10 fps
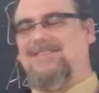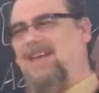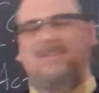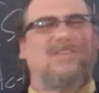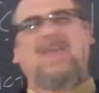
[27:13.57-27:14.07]

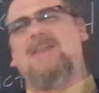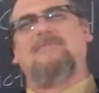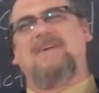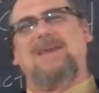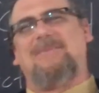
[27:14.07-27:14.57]
they kind
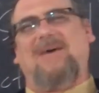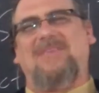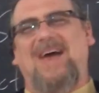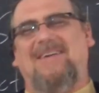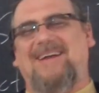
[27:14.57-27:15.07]
of forget
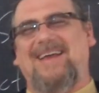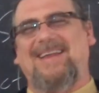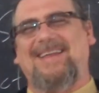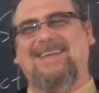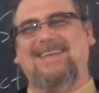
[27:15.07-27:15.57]
about that,
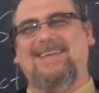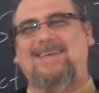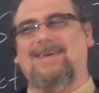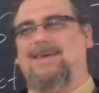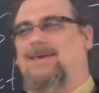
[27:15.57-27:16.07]
right?
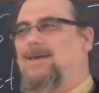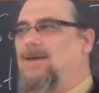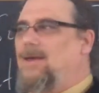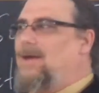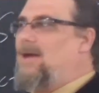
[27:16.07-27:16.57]

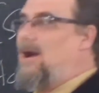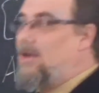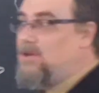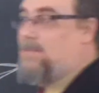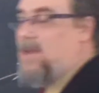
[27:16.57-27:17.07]

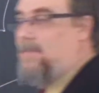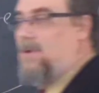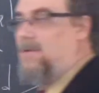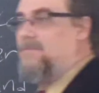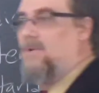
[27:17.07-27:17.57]
Other
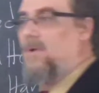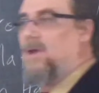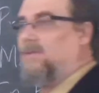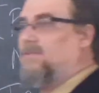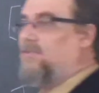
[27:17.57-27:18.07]
people
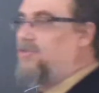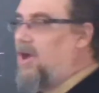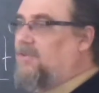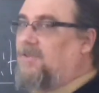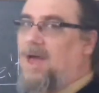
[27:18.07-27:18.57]
focus
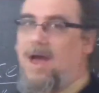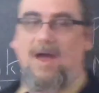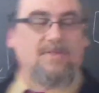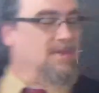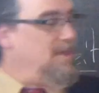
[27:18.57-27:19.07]
just
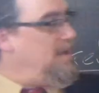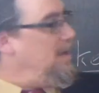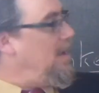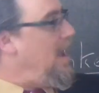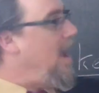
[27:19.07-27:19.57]
on
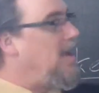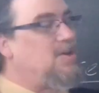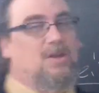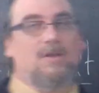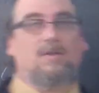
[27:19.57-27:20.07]
the
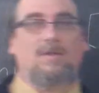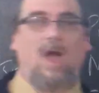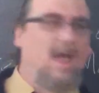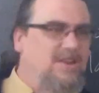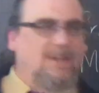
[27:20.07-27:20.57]
action.
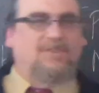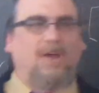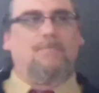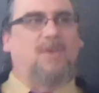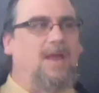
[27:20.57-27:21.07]
I did
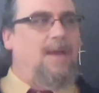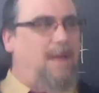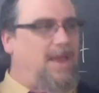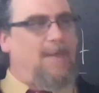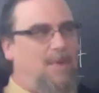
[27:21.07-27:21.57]
something,
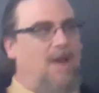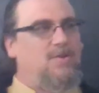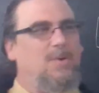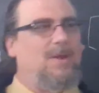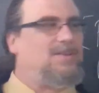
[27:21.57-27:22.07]
I keep
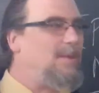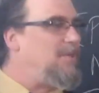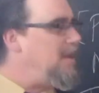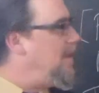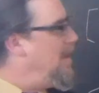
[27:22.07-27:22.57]
on doing
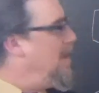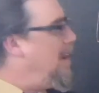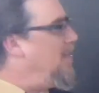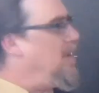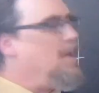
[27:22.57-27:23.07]
something.
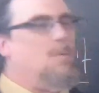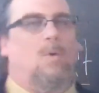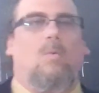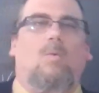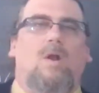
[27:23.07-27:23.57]
And then, you,
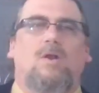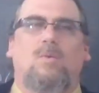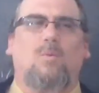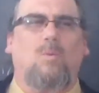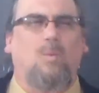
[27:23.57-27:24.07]
well, what are
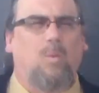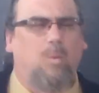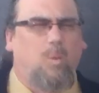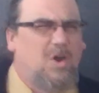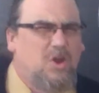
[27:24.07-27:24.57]
you...
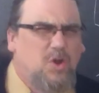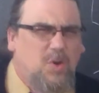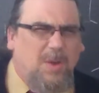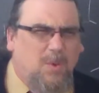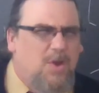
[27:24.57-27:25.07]
What are you
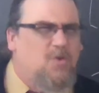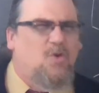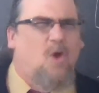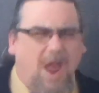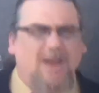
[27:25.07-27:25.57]
doing? What are you
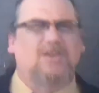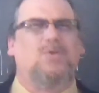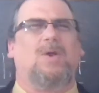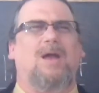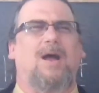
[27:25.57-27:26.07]
trying
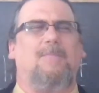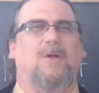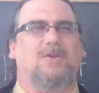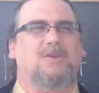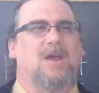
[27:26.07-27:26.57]
to
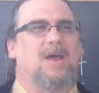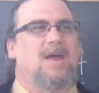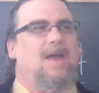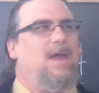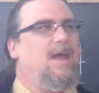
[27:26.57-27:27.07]
accomplish?
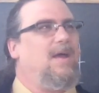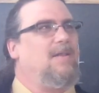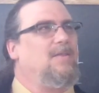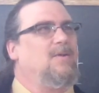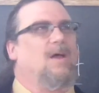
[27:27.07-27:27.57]

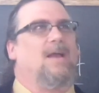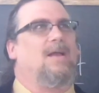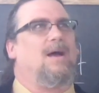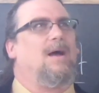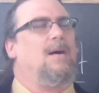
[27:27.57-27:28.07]
And they're
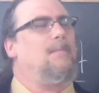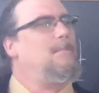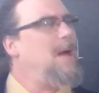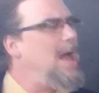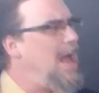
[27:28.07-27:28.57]
like,
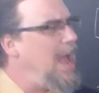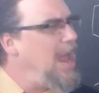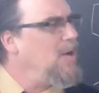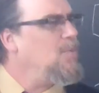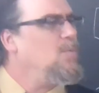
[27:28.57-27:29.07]
um,
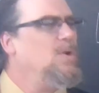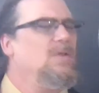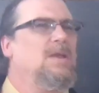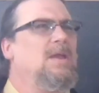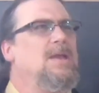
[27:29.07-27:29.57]
I don't
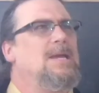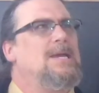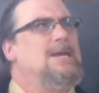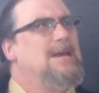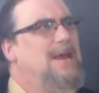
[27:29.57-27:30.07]
really
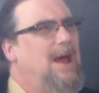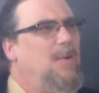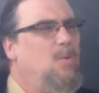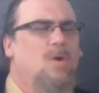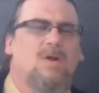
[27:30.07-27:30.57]

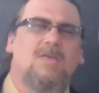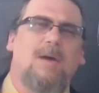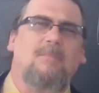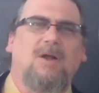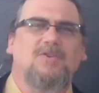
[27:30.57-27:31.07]
worry
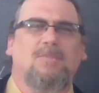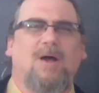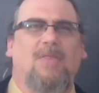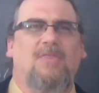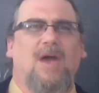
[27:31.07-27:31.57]
that much
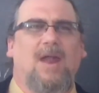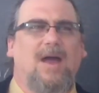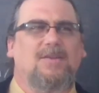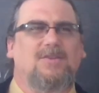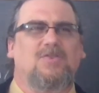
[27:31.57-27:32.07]
about that.
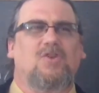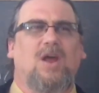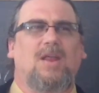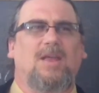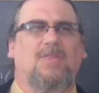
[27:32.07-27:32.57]
I just
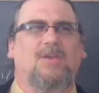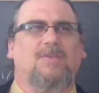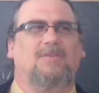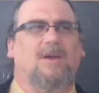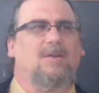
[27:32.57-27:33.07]
try to get
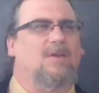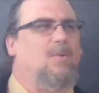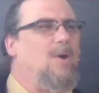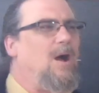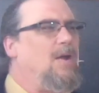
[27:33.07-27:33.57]
things done. And you're
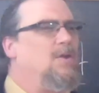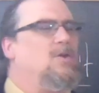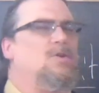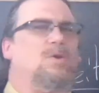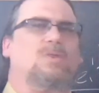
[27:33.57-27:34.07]
like, well, how do you
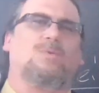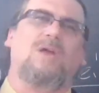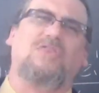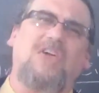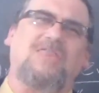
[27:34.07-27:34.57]
know you're doing the
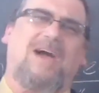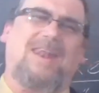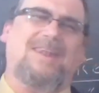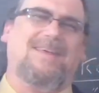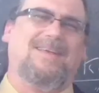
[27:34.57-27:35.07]
right thing
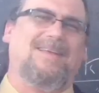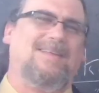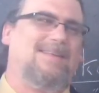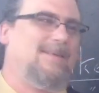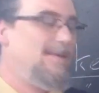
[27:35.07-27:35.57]
then?
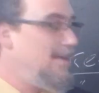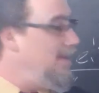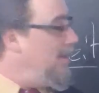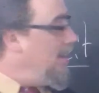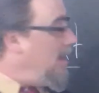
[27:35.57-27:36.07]

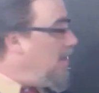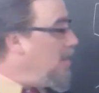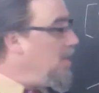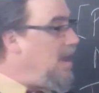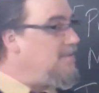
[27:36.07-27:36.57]
And
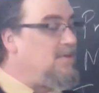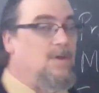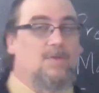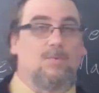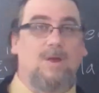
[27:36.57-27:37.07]
then we have
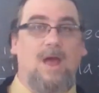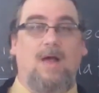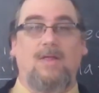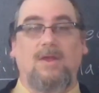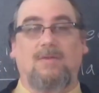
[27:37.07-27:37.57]
the, the
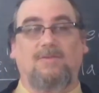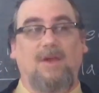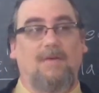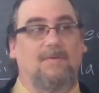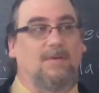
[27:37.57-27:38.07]
reality
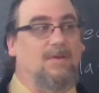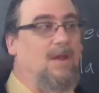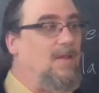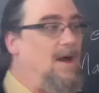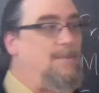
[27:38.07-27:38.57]
itself. And, and
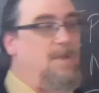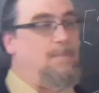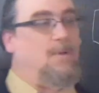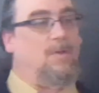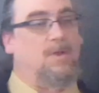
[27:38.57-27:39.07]
a lot of
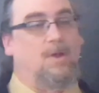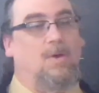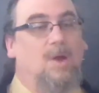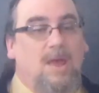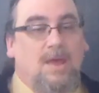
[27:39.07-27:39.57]
people, you
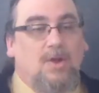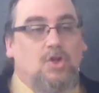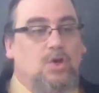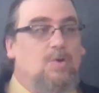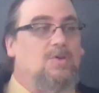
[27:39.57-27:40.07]
know,
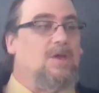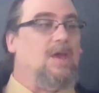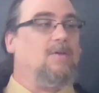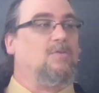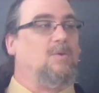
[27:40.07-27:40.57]
do
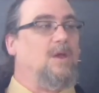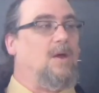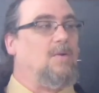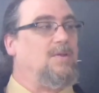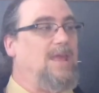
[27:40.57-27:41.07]
things
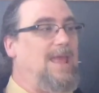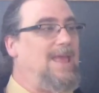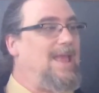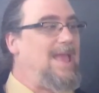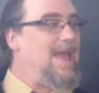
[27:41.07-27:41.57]
without
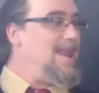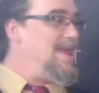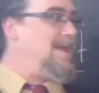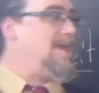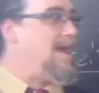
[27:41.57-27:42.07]
taking
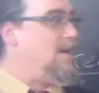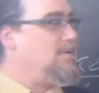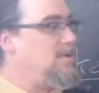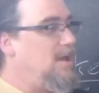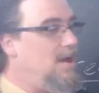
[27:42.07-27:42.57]
any
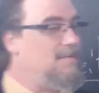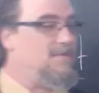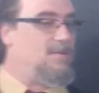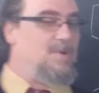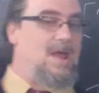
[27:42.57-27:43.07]
account
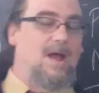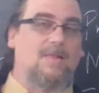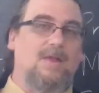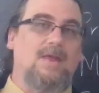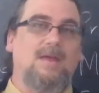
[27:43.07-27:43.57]
of the
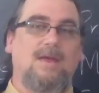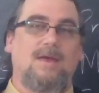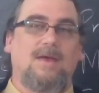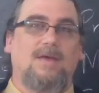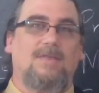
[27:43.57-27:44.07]
reality
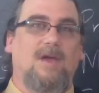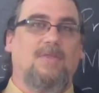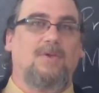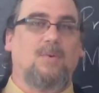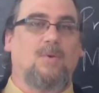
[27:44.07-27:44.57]

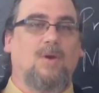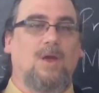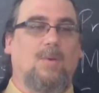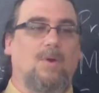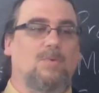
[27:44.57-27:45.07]
that they're
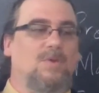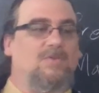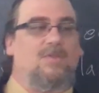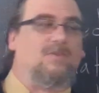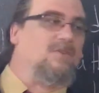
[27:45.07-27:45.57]
working with. We
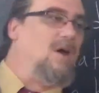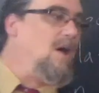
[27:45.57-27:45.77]
see this